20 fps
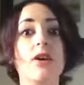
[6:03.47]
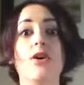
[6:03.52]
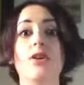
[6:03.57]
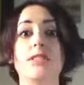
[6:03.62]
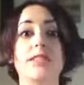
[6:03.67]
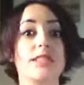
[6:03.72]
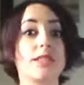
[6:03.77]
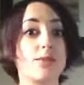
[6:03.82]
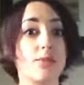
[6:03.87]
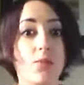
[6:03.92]

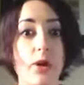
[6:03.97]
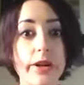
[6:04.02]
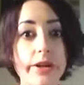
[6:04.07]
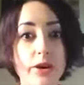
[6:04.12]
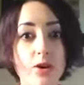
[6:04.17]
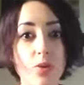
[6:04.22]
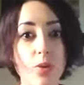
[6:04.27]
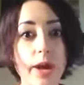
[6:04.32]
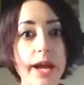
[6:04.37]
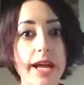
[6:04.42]
spread
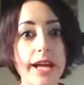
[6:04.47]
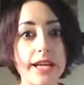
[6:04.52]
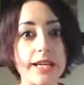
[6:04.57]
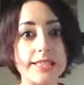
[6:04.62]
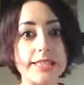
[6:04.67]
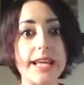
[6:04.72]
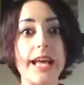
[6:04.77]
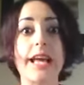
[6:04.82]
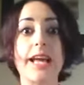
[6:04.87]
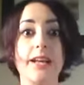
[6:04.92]
your
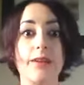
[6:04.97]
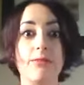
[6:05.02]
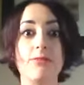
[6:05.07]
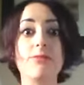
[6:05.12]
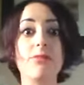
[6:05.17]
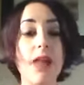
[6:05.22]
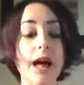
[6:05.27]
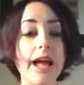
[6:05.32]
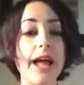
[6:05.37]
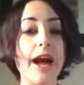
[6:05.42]
wings, and
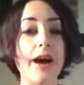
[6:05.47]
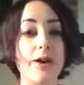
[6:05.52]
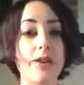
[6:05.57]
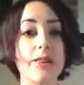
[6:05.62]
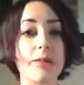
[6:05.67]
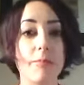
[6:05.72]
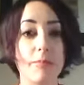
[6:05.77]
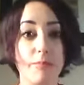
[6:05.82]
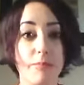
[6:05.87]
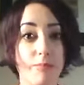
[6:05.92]
fly out of
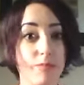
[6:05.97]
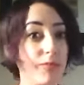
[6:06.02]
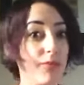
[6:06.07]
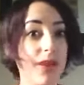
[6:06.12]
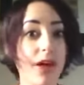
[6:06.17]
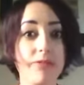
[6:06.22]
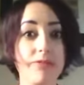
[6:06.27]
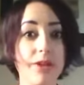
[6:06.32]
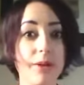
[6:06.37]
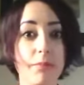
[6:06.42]
the
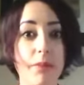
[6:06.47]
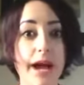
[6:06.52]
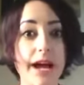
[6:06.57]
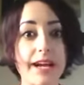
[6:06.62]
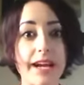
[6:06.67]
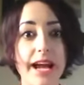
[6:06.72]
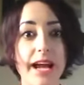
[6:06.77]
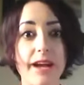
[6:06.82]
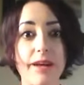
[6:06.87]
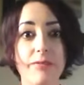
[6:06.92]
lovely
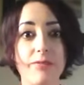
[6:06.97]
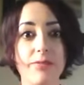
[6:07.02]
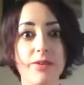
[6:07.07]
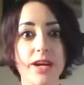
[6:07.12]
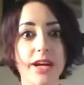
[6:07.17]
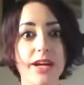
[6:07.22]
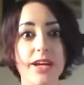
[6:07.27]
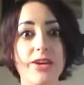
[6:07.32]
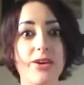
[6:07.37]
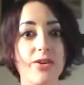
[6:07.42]
bat cave,
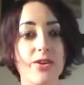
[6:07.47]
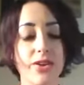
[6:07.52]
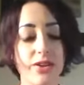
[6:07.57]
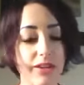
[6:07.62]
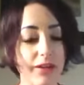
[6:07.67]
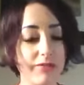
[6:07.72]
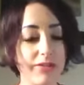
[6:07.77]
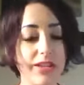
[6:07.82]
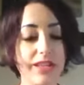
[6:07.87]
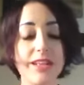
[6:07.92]
you know, the
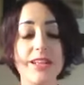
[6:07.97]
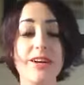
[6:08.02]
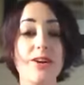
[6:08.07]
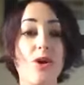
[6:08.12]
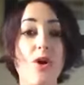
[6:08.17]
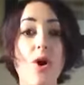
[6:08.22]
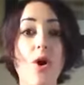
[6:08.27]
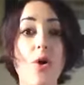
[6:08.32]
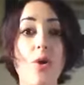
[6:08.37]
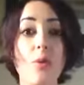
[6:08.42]
lovely
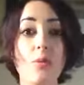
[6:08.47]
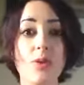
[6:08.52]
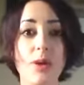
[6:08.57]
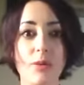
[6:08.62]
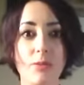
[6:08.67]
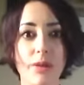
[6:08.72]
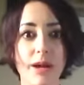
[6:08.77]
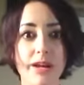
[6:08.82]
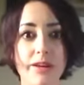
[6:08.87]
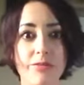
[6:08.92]
little home that
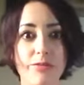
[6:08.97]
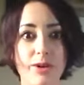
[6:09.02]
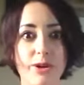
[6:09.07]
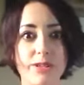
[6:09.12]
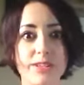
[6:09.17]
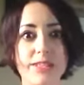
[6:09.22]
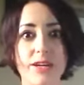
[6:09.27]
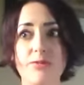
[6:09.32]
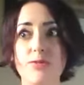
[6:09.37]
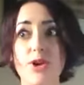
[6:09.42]
you made for
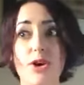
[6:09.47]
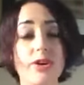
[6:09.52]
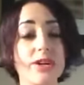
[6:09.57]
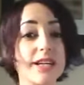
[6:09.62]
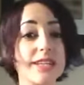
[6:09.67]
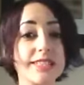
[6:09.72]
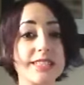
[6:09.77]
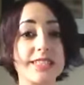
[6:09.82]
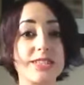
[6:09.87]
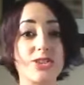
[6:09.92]
yourself.
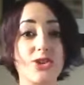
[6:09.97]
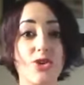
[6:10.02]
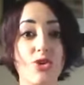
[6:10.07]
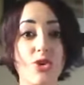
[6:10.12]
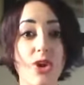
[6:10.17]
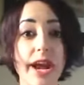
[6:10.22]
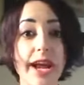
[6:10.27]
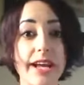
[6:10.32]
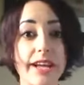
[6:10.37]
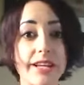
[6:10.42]
Darkness is
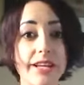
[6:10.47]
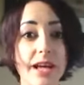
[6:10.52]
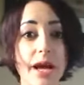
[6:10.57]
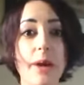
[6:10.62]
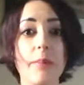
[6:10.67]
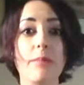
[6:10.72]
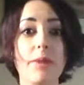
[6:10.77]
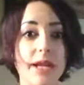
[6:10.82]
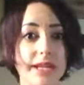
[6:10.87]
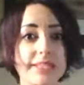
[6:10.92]
great,
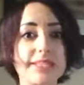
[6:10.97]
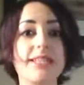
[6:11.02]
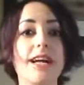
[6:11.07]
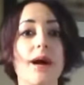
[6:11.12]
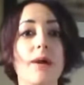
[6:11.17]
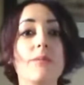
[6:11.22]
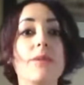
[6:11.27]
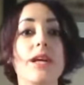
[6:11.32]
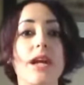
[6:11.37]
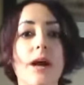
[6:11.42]
but it's
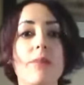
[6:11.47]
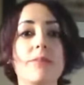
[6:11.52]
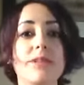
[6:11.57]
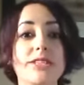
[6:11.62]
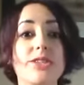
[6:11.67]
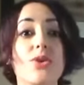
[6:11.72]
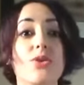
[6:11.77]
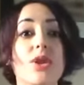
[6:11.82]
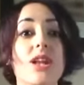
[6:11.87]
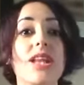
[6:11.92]
time to come
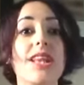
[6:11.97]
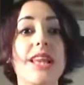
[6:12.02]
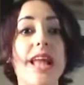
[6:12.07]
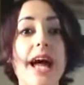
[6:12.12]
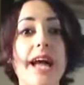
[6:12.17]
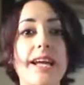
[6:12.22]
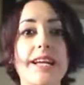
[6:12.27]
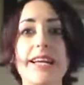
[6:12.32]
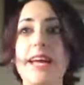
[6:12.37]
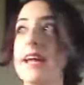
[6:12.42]
to the
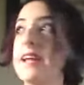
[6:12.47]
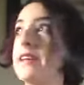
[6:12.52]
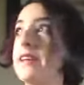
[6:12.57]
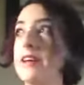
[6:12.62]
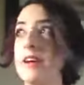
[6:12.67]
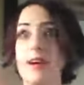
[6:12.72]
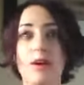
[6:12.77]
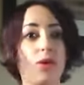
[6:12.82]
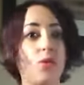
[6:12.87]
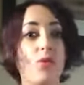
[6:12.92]
light. And
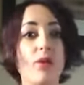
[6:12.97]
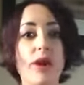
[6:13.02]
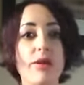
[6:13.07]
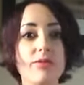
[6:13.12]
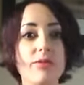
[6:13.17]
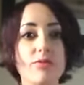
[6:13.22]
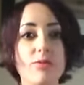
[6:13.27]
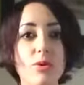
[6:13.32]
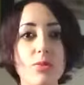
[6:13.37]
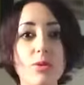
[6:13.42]
we have
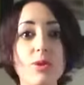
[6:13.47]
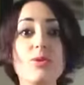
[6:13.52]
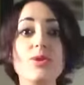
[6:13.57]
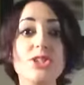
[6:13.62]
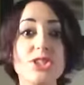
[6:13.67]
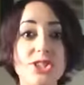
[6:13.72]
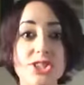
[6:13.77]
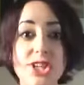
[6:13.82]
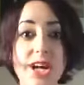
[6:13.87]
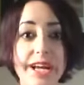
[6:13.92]
the full moon
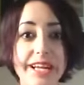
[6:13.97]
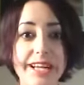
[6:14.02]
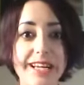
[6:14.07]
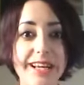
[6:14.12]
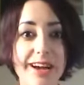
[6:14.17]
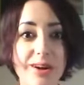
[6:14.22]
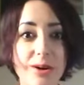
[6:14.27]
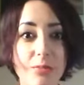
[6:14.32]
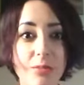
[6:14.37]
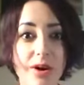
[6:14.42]
shining
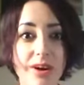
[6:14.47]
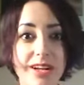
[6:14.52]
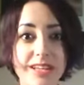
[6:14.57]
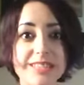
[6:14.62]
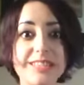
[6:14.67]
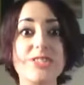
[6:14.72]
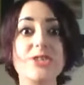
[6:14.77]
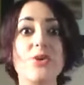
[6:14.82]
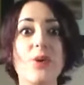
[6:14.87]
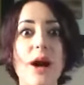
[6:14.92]
down upon
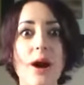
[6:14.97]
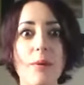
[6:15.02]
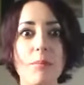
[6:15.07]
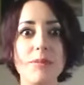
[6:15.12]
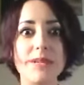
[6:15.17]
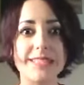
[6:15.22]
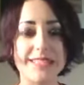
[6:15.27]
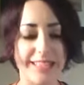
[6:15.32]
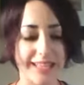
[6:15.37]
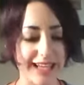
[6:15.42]
us to help
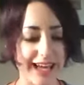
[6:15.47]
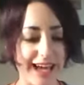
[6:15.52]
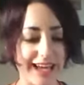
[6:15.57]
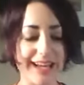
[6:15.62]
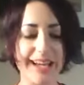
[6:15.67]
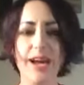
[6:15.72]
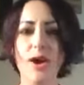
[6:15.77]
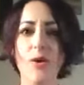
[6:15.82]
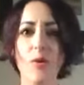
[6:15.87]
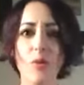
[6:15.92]
us in that.
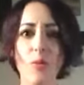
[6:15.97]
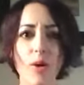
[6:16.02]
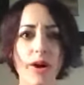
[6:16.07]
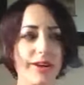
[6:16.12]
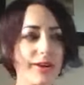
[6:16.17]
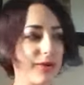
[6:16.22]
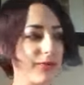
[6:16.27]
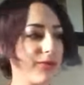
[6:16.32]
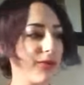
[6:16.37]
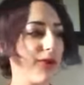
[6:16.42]

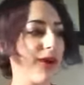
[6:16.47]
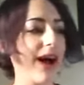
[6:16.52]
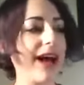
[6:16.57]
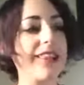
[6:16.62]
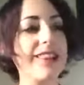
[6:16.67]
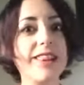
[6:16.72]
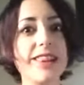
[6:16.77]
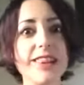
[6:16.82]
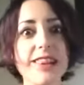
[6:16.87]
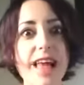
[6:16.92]
Wonderful. I
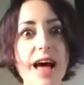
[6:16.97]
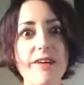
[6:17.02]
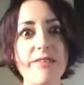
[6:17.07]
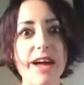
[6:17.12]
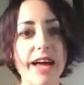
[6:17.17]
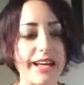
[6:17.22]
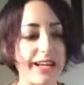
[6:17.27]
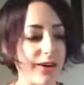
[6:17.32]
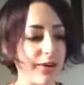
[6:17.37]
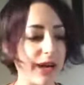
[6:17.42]
love
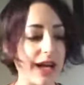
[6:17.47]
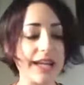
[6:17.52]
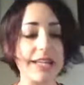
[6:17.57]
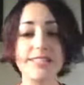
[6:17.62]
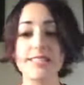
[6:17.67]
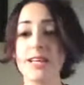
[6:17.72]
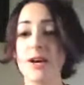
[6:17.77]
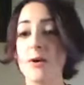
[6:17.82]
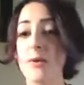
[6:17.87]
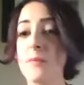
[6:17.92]
it. Okay,
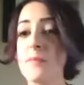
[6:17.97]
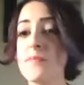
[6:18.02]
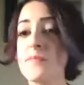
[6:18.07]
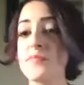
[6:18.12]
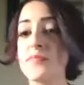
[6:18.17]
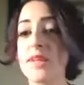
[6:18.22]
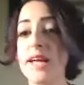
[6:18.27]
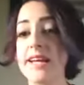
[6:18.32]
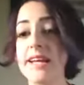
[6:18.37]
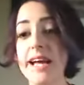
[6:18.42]
so
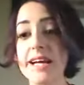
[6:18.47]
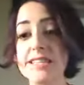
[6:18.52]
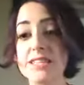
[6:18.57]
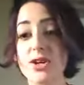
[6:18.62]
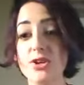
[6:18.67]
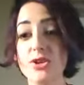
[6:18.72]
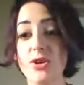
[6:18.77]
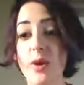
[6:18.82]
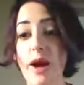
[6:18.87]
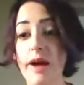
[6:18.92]
next
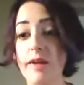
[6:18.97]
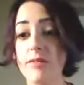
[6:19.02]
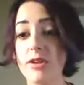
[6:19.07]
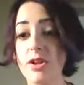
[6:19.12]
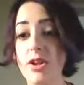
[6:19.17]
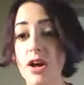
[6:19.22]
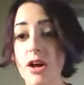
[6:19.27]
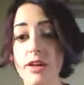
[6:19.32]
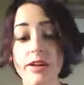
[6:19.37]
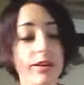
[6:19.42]
I'll do
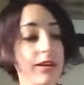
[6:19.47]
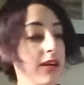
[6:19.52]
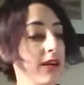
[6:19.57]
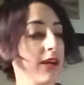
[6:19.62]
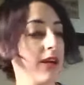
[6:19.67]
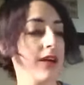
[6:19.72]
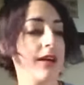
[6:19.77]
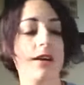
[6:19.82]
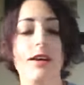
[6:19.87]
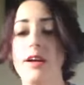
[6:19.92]
Avalon.
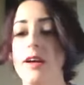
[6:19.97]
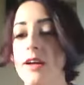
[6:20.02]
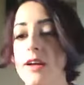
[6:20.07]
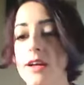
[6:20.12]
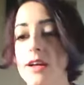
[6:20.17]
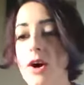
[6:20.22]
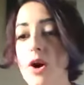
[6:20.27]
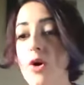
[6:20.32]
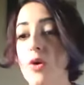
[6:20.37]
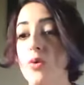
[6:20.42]

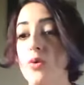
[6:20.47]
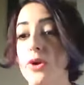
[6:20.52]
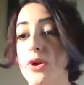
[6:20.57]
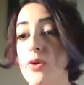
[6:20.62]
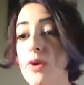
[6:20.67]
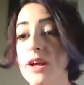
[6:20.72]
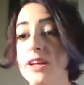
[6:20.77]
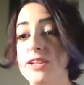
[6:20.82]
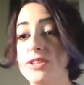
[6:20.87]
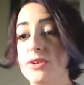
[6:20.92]
Oh,
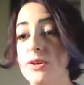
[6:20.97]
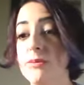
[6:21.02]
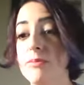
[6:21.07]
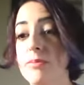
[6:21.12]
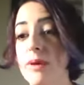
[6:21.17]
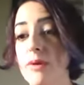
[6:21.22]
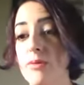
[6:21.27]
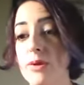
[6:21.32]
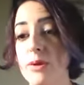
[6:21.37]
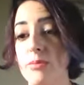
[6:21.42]
you had a dream
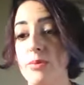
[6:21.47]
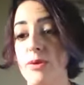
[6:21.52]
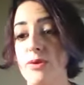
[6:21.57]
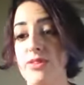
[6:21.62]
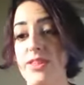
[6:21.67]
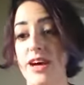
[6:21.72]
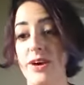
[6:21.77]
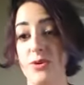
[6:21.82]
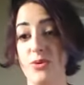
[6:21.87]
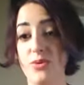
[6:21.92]
about
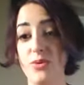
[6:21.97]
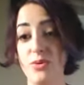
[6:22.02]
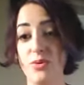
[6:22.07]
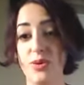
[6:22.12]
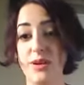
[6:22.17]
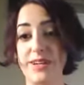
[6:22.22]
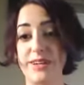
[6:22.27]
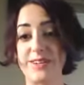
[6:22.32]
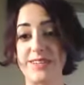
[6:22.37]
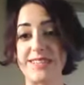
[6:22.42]
rebirth. Ooh,
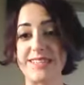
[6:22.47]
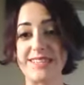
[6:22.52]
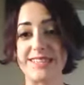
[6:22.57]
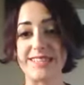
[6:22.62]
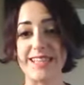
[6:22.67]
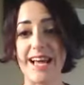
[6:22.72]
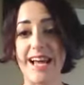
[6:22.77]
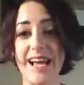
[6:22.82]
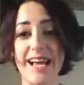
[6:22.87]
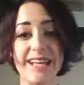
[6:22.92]
when you're a
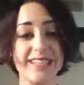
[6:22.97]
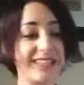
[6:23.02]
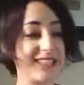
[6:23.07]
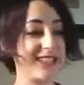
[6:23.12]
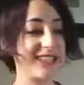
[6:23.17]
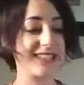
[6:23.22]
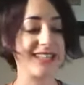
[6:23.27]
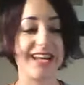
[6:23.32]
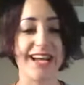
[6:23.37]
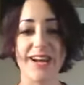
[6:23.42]

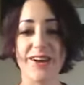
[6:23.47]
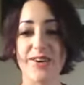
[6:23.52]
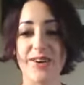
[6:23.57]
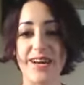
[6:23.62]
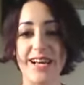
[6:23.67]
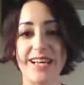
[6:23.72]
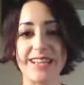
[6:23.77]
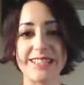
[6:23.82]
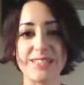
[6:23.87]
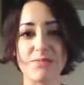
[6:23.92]

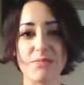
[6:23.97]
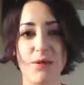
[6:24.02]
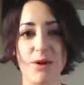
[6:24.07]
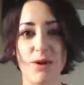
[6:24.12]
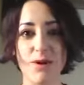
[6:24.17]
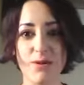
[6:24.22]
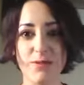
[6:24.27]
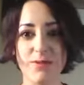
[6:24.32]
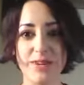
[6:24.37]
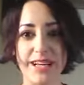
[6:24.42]
Sagittarius.
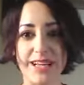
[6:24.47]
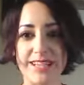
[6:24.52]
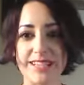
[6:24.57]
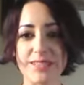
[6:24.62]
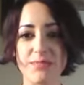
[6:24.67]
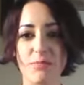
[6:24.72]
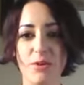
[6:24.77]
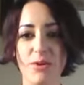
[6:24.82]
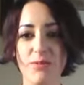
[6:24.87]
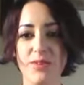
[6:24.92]

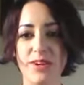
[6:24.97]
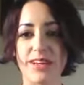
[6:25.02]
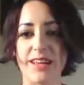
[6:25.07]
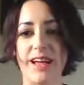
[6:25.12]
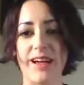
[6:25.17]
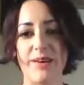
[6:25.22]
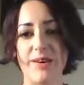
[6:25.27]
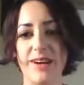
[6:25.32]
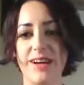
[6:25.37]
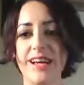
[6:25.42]
Perfect. Perfect,
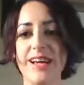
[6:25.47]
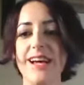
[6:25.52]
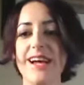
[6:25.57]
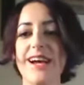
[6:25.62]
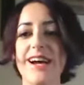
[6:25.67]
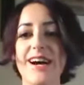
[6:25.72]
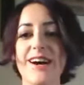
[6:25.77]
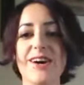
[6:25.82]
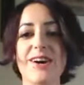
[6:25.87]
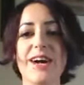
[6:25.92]
Lyra.
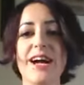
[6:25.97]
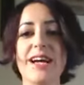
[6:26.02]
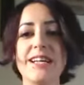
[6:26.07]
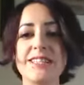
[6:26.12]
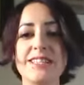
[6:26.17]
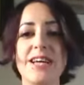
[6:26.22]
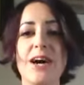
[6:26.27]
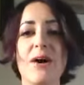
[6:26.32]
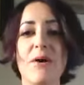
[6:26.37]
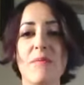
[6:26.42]
Okay,
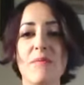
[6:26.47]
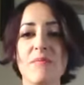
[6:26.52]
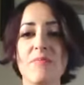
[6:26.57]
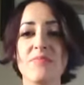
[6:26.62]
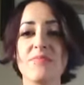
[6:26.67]
so